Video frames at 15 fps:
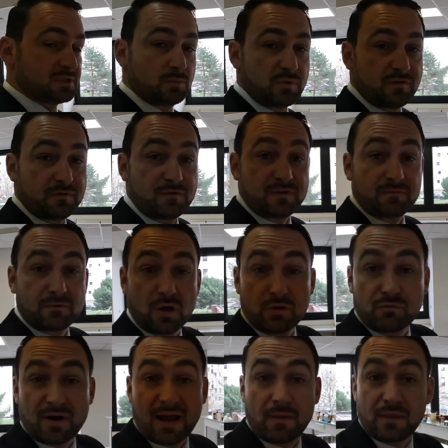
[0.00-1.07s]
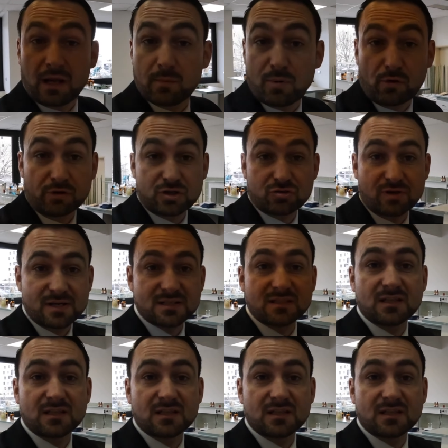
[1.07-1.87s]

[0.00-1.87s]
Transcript: And we've gone around the laboratories,